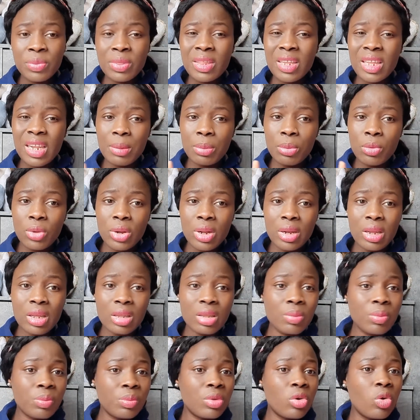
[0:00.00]
Let them know that they
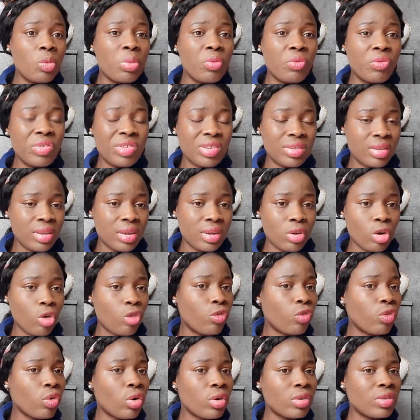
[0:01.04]
will be visited.
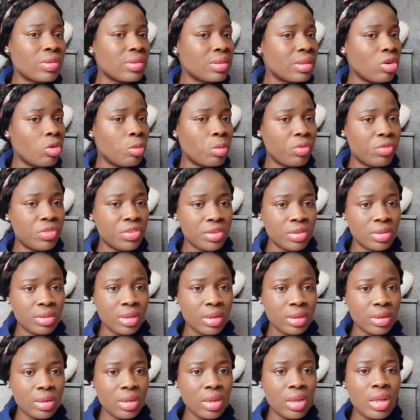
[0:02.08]
Of course, they will be
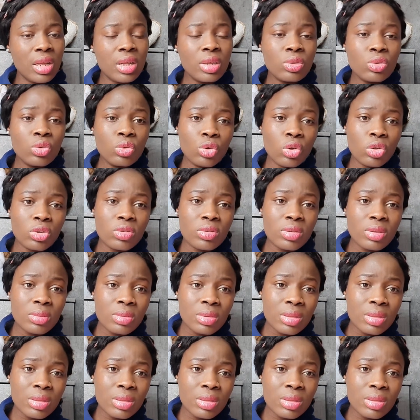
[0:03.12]
visited. Do not